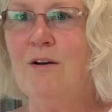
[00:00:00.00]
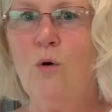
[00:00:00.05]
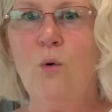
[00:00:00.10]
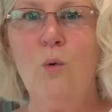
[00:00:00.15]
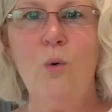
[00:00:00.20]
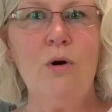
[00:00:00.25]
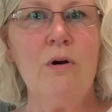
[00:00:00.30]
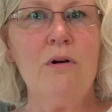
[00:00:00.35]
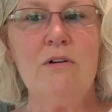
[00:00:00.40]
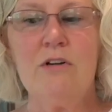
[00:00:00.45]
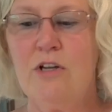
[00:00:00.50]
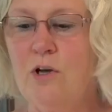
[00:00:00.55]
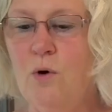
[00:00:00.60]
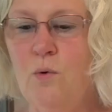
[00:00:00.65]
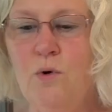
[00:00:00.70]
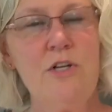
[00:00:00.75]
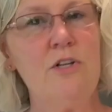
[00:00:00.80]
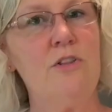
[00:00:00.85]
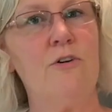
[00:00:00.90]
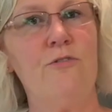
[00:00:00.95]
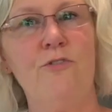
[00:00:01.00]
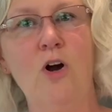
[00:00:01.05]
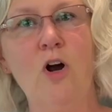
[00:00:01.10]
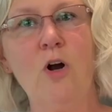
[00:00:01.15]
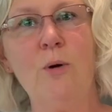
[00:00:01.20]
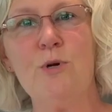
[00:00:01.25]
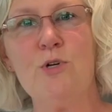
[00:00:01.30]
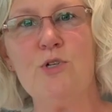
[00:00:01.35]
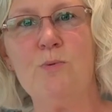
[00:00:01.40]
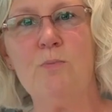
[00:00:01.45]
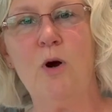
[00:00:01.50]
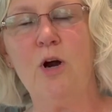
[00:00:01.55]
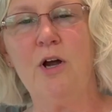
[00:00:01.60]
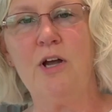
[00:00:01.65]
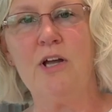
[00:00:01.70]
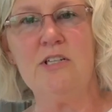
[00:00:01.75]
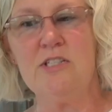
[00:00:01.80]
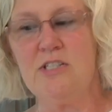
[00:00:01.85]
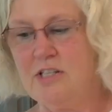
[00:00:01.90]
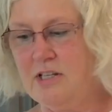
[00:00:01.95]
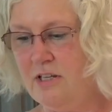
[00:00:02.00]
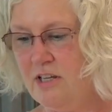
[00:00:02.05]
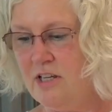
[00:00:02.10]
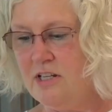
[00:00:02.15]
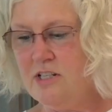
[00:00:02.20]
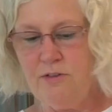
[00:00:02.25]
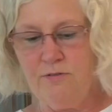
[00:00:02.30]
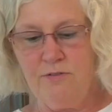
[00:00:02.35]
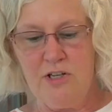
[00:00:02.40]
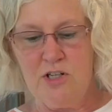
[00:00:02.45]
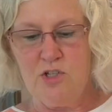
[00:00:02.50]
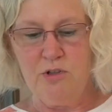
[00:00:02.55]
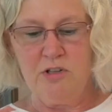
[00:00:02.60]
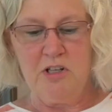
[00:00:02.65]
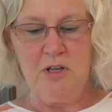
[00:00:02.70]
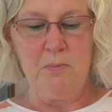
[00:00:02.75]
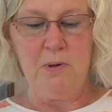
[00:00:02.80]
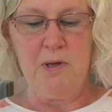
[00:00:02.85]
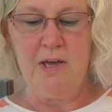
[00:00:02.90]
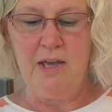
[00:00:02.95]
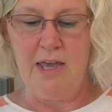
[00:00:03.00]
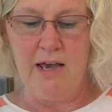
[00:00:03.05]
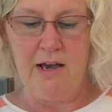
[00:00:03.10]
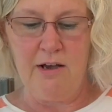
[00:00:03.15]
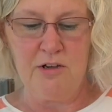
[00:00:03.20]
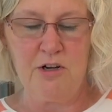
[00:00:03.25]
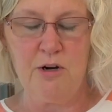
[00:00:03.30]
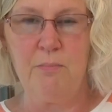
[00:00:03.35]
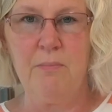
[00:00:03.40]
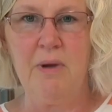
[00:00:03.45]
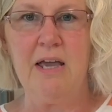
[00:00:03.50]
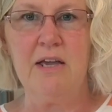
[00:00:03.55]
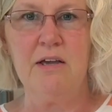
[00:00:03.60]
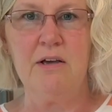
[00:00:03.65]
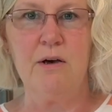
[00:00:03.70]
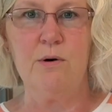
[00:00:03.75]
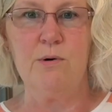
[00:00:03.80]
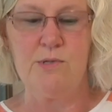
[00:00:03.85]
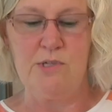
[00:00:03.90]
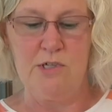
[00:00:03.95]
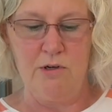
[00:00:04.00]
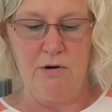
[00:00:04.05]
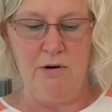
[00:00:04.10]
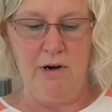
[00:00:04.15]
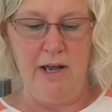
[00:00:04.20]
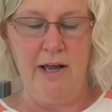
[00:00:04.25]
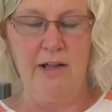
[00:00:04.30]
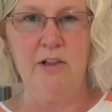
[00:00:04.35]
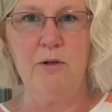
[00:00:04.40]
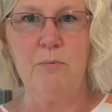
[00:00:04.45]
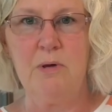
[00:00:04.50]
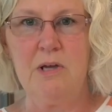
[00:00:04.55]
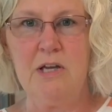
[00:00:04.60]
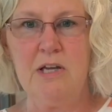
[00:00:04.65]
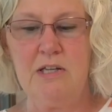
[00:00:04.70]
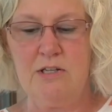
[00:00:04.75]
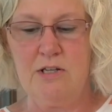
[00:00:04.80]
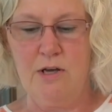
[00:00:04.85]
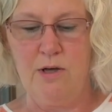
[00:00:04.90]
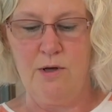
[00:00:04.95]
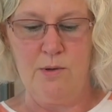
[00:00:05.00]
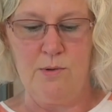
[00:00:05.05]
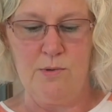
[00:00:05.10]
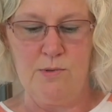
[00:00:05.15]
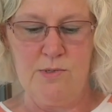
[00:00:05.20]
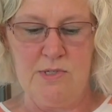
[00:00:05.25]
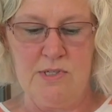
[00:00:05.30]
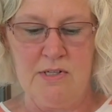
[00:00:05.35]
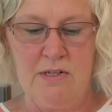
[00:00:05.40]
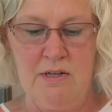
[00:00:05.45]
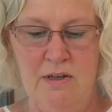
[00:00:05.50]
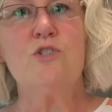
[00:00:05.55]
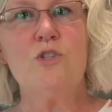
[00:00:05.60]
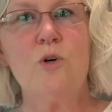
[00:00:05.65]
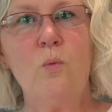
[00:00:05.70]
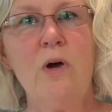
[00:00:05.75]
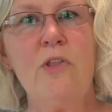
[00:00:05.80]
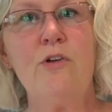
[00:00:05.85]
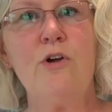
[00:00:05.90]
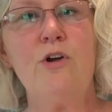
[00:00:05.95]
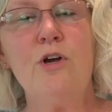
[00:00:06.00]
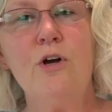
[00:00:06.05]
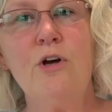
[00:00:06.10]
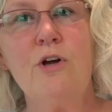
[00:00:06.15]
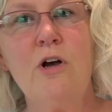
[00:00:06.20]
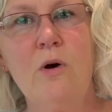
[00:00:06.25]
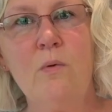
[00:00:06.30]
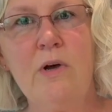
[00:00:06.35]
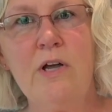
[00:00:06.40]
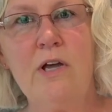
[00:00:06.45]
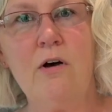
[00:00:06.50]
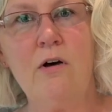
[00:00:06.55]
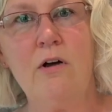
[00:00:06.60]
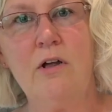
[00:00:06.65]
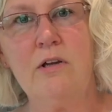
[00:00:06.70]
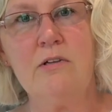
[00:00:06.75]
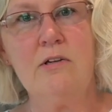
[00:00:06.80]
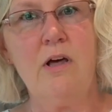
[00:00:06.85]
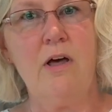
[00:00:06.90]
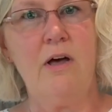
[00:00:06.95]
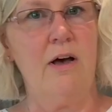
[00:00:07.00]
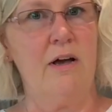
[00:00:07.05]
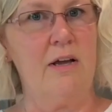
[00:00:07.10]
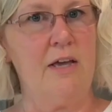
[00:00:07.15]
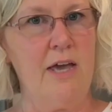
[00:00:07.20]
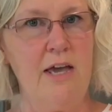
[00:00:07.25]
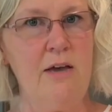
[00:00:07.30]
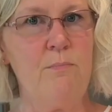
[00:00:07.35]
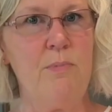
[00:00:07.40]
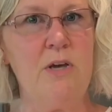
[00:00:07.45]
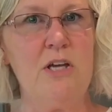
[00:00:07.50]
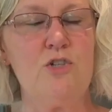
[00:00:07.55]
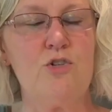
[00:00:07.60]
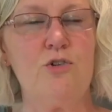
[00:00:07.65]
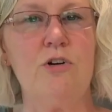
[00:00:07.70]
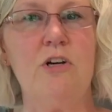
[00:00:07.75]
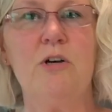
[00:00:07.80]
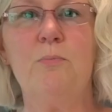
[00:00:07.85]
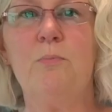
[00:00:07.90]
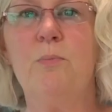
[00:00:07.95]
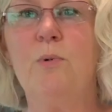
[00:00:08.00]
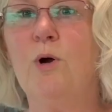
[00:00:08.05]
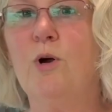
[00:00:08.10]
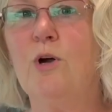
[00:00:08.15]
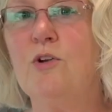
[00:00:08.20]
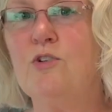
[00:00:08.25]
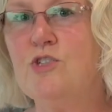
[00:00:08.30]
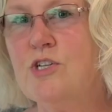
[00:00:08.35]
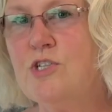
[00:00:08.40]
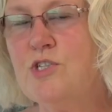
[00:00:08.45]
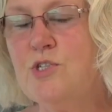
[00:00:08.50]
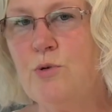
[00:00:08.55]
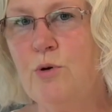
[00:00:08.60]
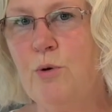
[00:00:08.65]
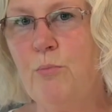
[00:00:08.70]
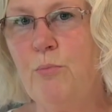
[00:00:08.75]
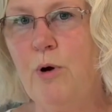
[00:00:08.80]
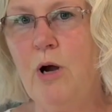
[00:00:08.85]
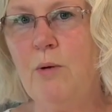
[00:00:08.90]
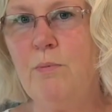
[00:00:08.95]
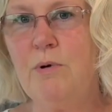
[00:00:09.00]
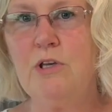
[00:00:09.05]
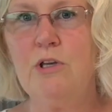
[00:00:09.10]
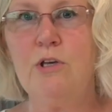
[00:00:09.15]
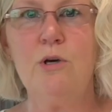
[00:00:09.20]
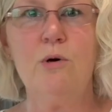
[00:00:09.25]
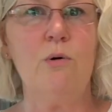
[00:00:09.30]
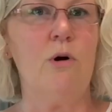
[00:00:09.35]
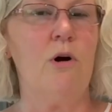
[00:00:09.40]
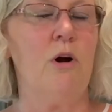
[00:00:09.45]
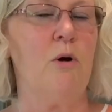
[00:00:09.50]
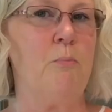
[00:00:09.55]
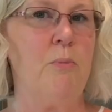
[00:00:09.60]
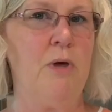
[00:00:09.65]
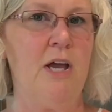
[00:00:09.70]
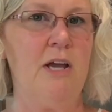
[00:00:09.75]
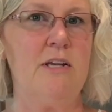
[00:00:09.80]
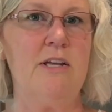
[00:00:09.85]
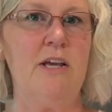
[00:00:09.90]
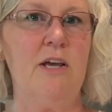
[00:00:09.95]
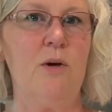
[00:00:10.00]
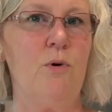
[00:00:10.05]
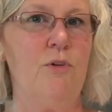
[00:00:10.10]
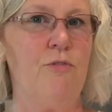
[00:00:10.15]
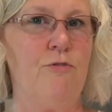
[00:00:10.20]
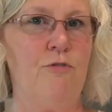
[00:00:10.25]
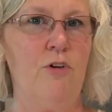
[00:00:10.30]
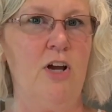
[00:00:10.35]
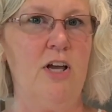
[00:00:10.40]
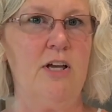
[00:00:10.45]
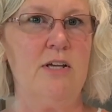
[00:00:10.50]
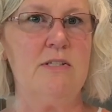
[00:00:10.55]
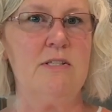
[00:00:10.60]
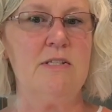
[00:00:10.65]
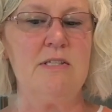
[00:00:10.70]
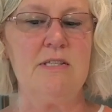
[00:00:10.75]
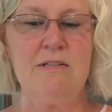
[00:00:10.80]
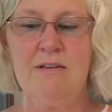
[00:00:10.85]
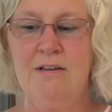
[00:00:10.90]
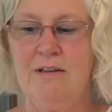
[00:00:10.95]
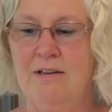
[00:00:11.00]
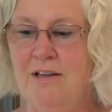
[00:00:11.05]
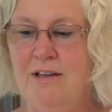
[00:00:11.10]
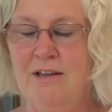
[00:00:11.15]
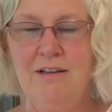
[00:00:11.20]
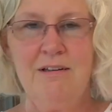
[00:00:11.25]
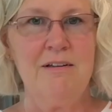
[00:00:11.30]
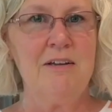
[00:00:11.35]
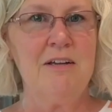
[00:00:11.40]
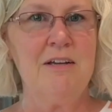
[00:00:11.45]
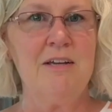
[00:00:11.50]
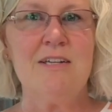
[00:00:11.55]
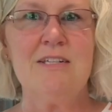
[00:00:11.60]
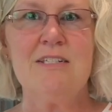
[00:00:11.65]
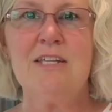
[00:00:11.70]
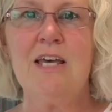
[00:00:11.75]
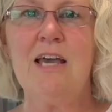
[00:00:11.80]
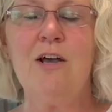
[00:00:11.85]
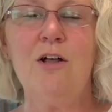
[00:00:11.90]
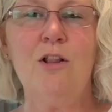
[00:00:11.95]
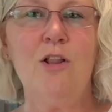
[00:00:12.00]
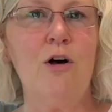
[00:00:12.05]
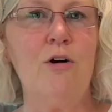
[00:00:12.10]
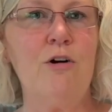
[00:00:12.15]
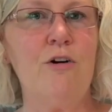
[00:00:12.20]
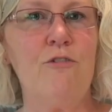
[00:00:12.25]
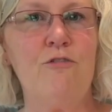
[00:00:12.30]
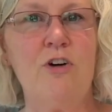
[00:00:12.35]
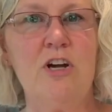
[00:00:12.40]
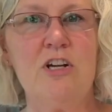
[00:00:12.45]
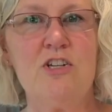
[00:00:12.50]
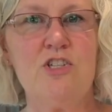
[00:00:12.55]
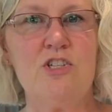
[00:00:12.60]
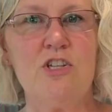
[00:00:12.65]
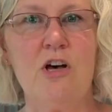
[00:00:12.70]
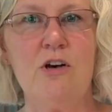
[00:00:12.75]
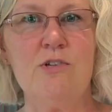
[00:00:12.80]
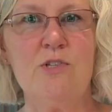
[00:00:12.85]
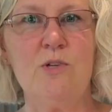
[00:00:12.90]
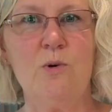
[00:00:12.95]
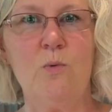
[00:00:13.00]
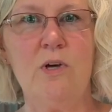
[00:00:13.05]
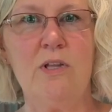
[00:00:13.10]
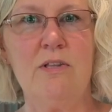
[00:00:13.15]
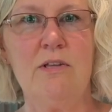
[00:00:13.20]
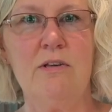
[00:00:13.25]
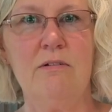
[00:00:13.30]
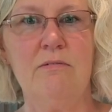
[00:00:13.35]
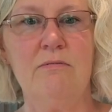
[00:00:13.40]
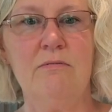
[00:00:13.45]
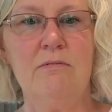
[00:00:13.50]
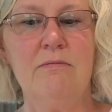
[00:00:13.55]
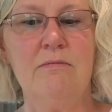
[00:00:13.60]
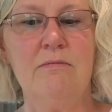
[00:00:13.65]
Or going to the farmer's market to individually pick out your mangoes and your jalapenos. So whether you're going on a camping trip or just to a barbecue or a picnic with friends, take along a fresh salsa with you.